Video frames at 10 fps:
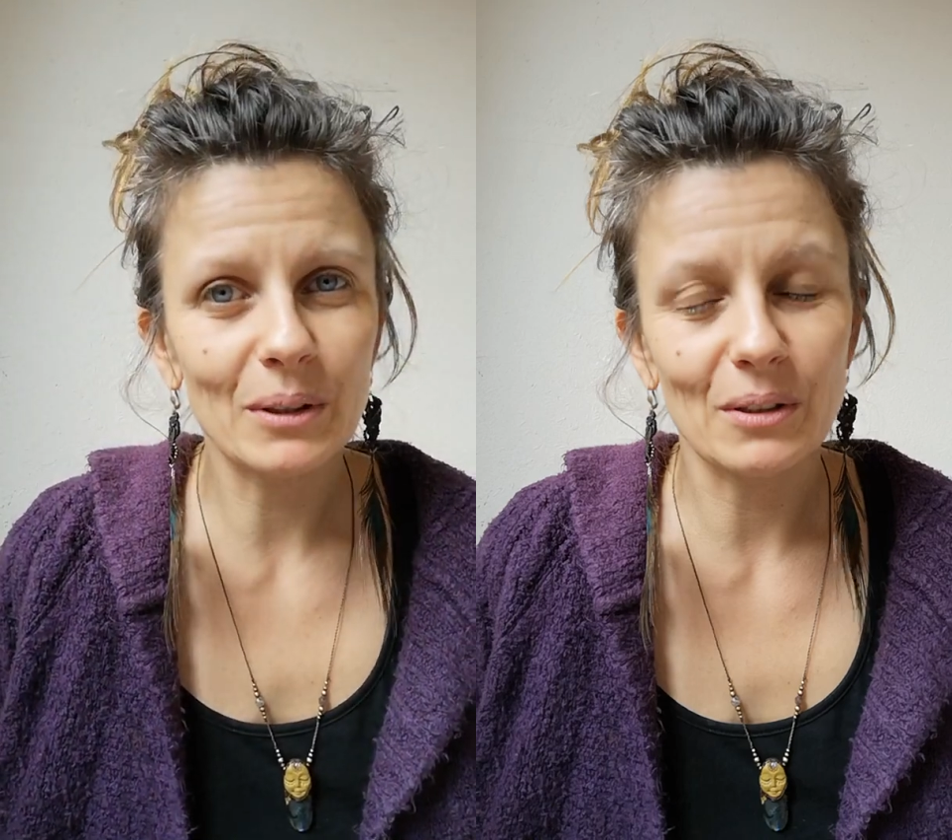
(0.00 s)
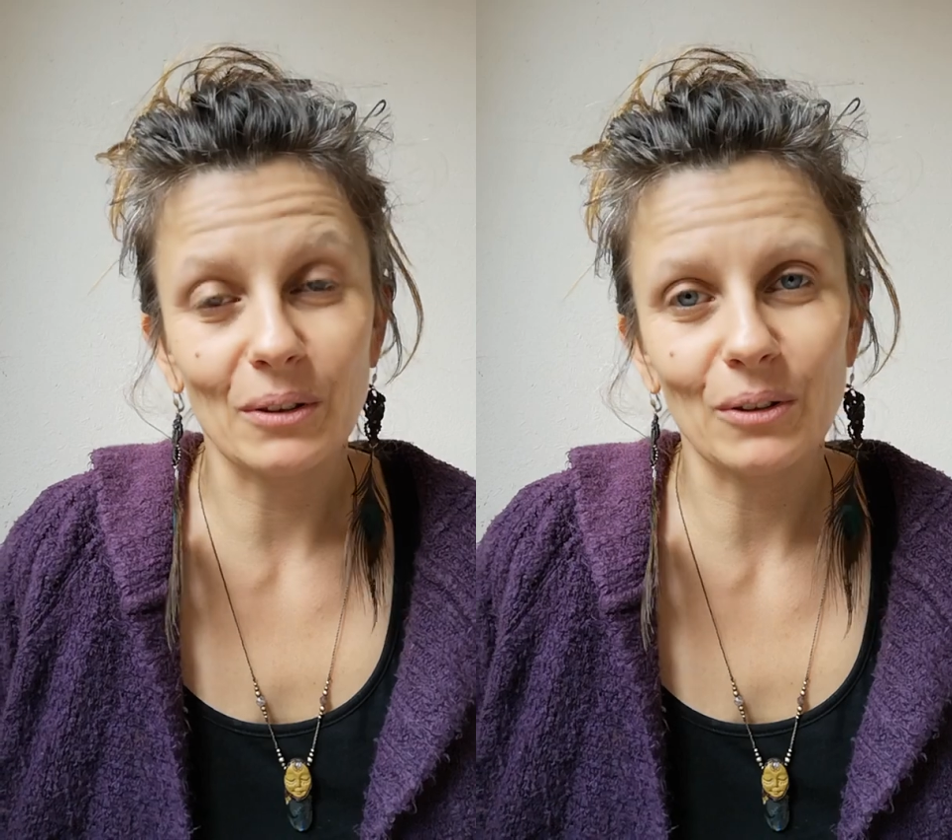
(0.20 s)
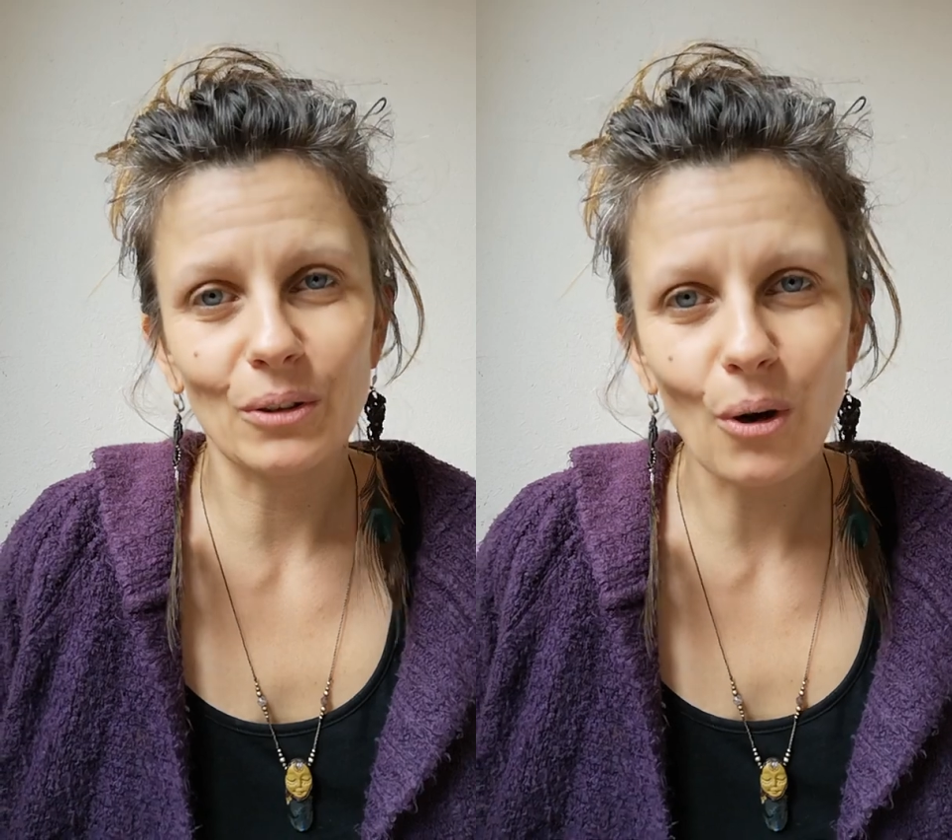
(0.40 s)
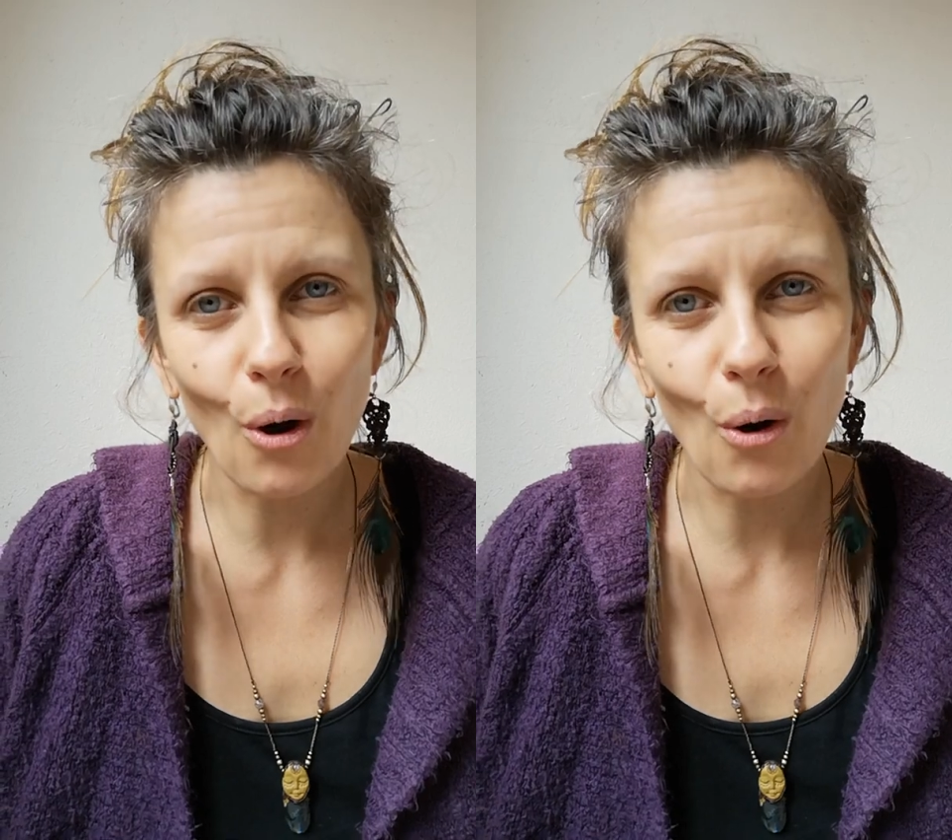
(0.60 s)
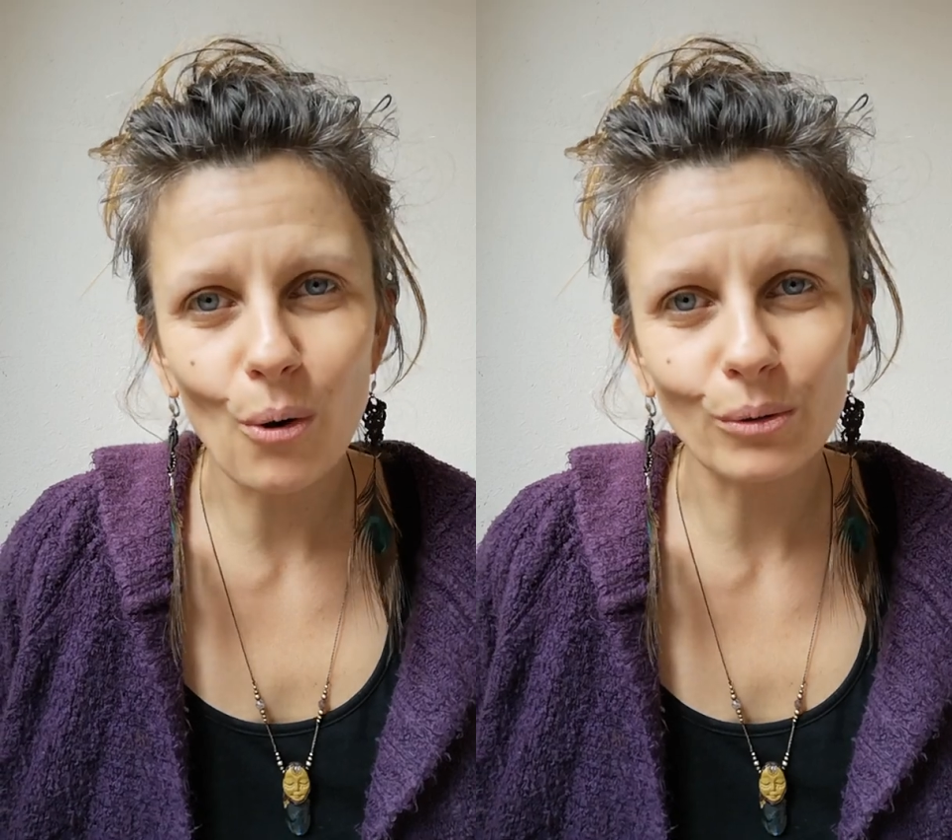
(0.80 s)
it's not
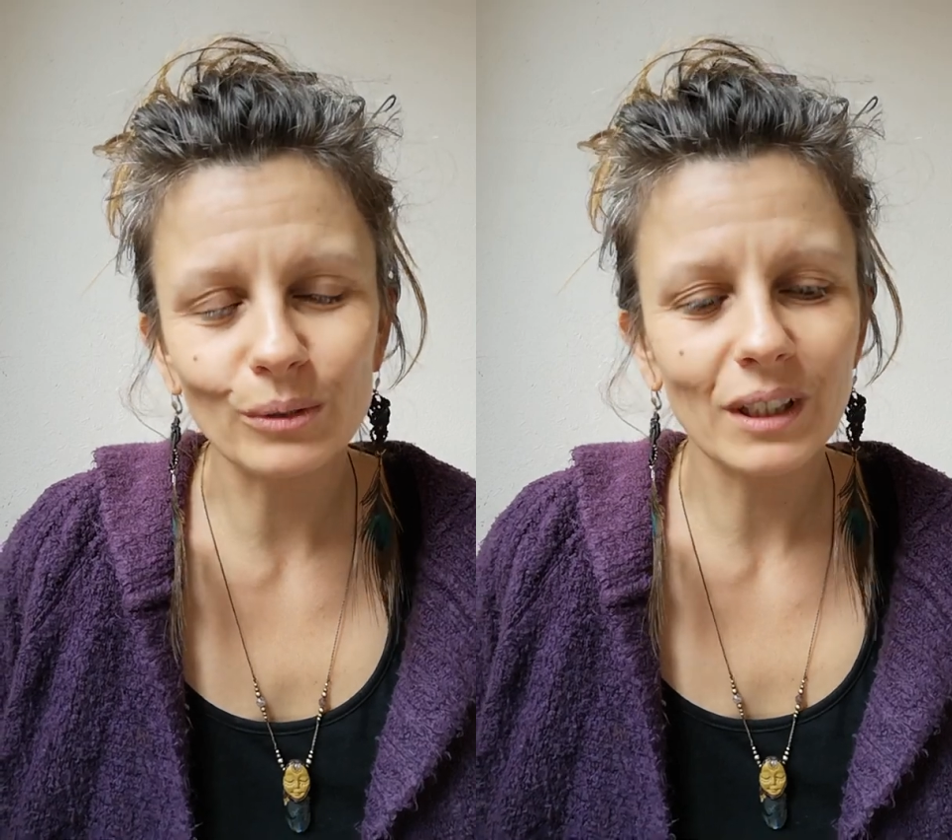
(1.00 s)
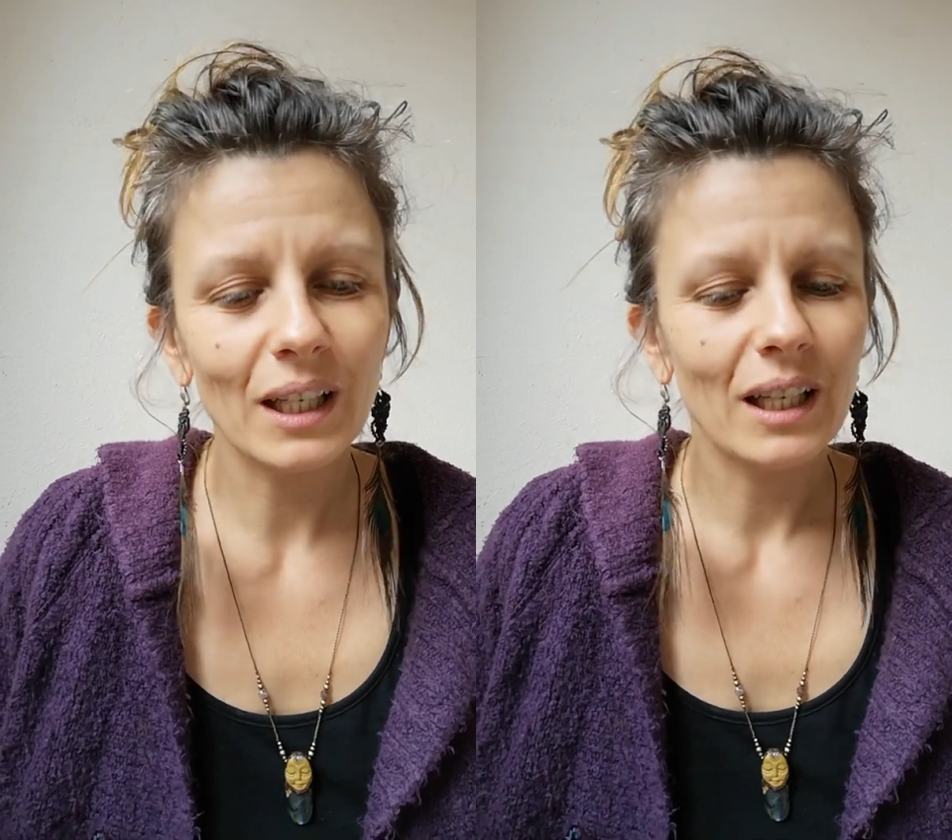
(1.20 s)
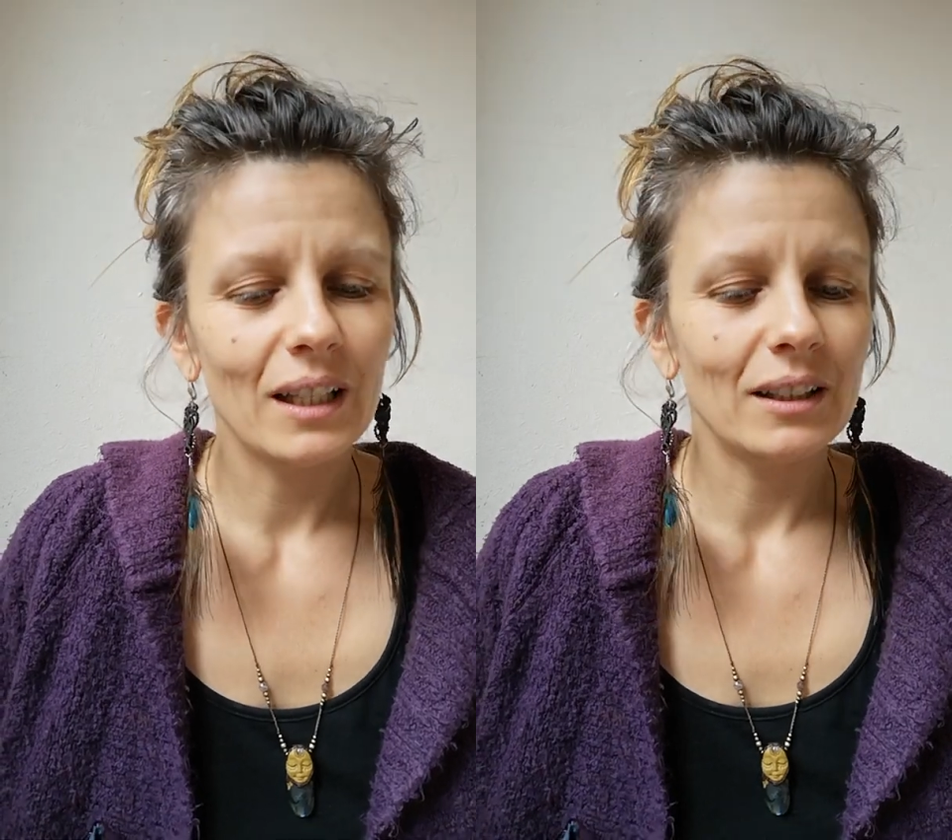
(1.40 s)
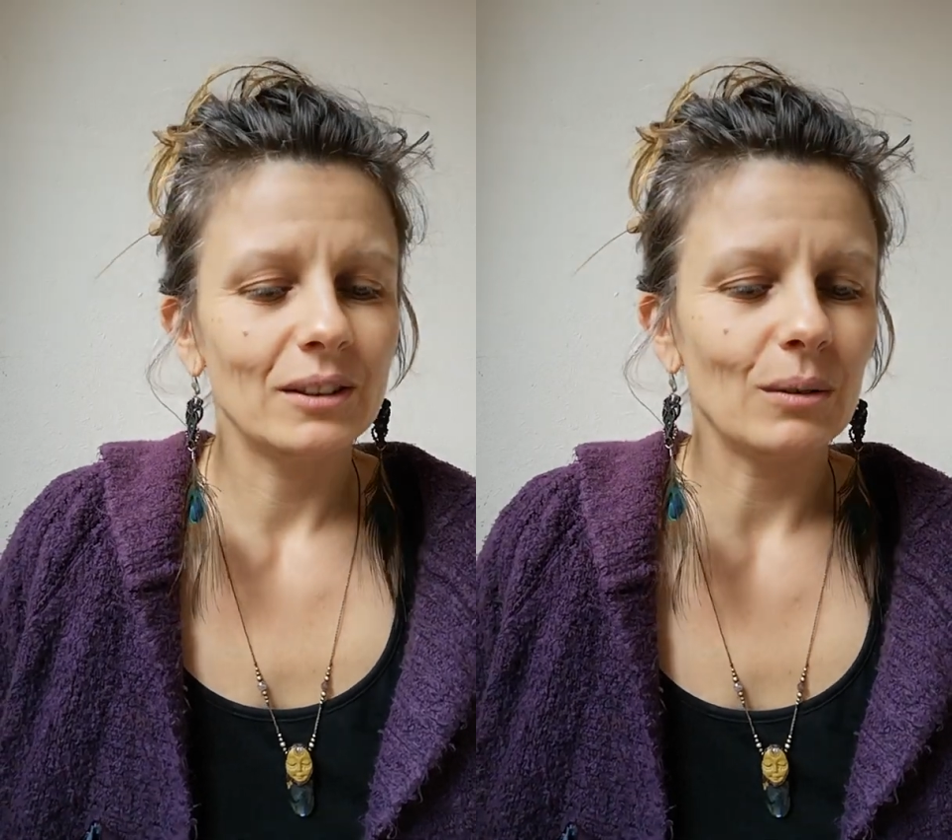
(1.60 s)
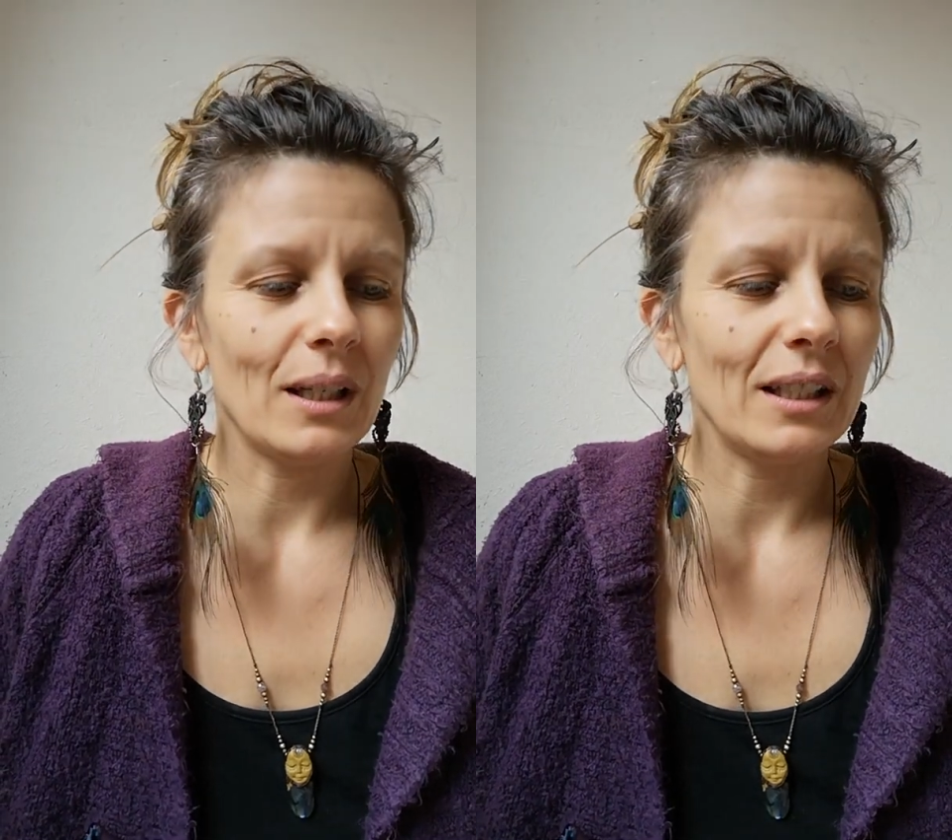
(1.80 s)
known,
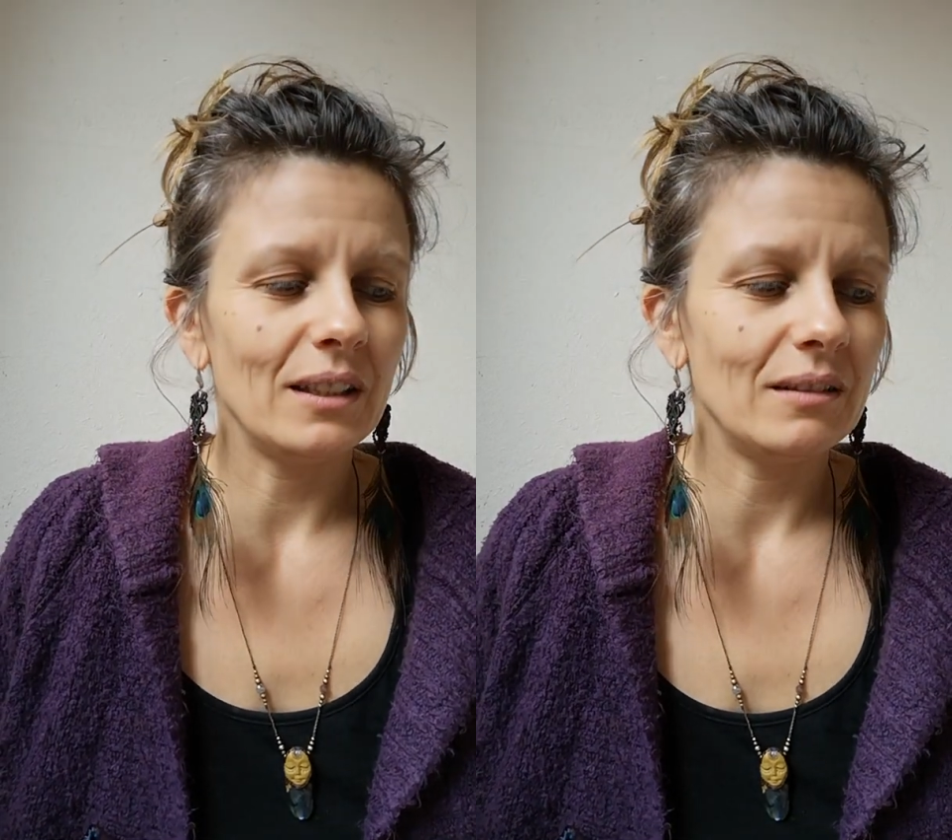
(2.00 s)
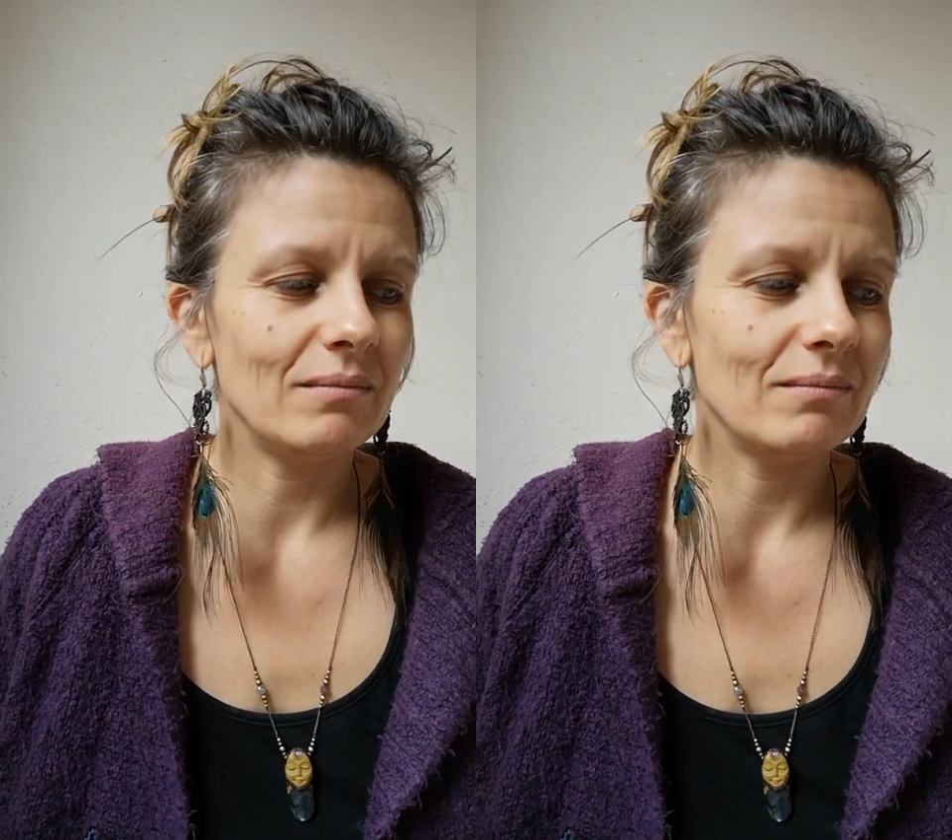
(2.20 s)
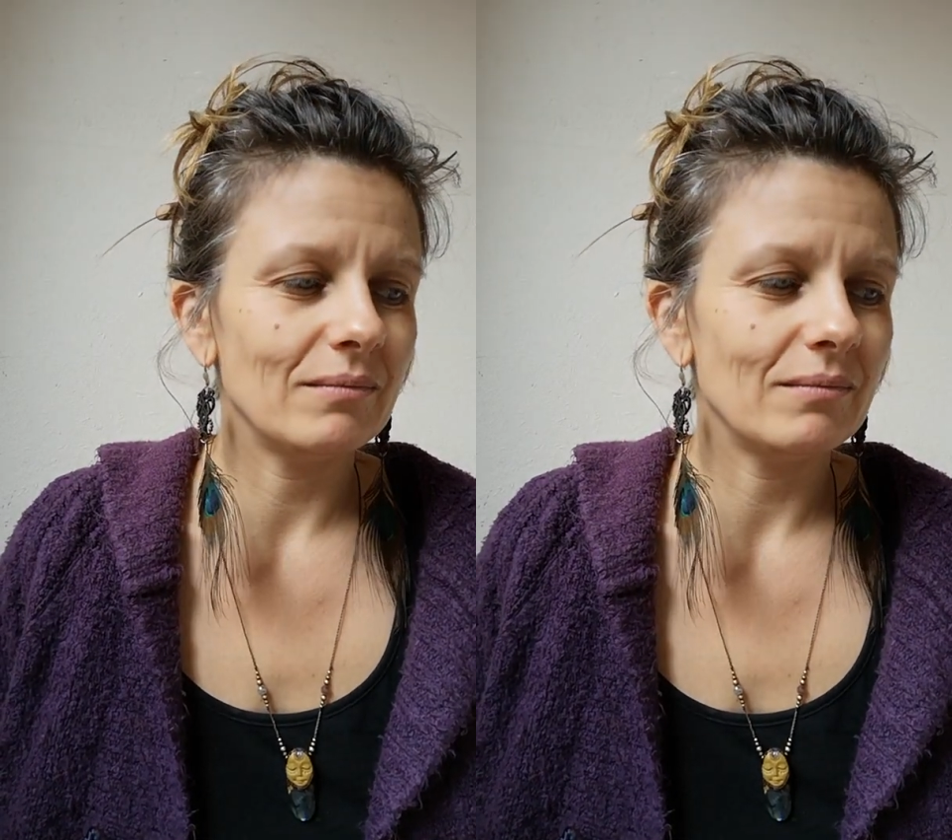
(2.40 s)
so I